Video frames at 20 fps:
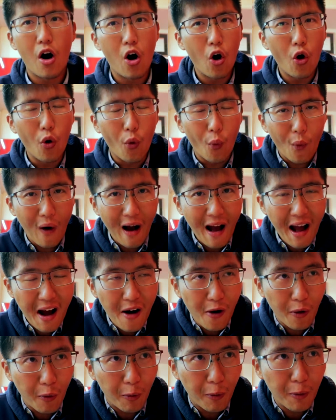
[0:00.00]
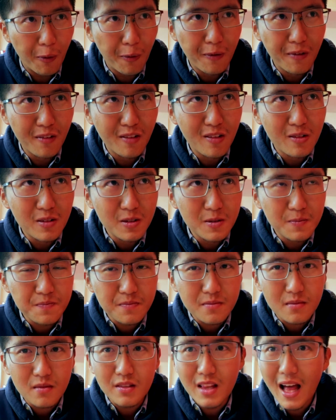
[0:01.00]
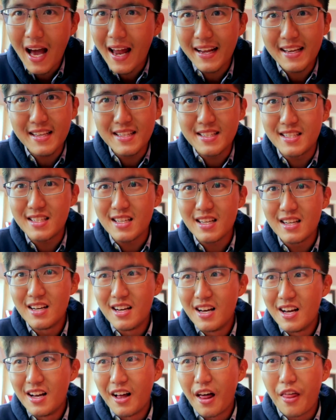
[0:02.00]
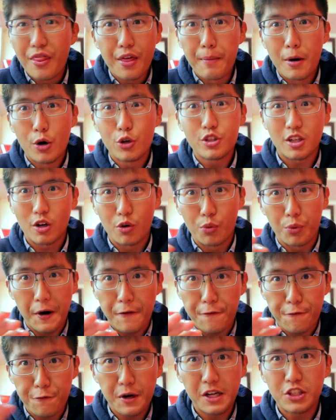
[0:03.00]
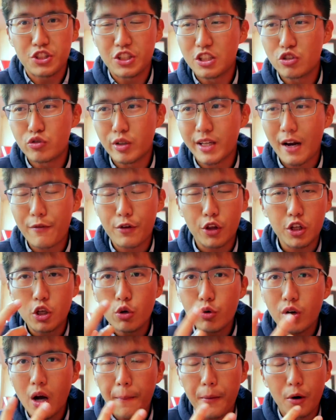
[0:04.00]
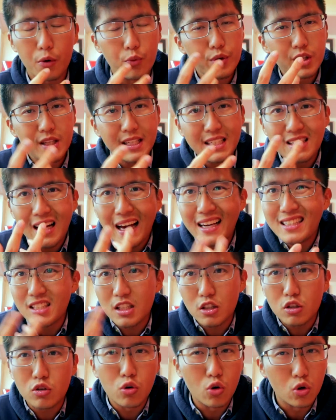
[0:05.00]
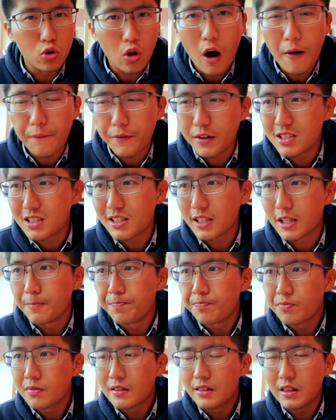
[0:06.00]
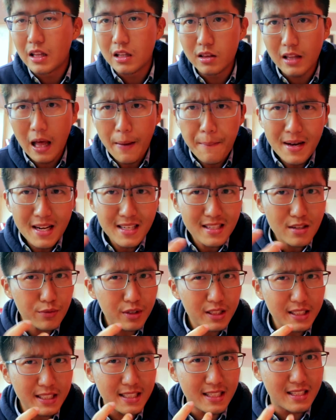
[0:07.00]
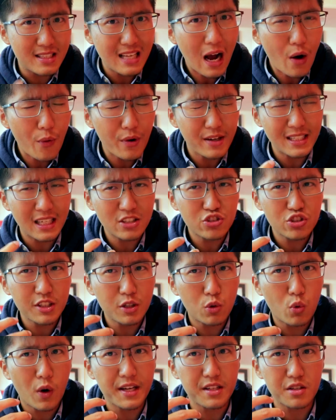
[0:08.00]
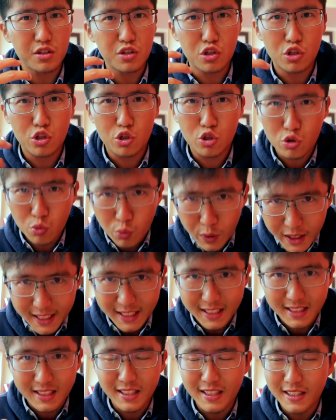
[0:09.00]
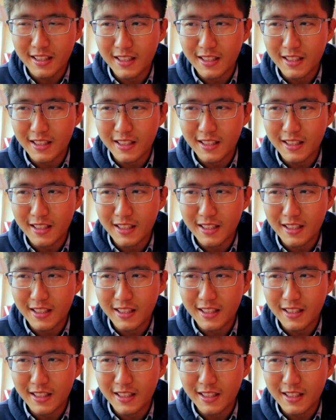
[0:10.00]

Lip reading: Oh wow, that is the most refreshing drink ever. The cucumber, really nice and cool, obviously. The lemon isn't really sour, it's actually quite sweet.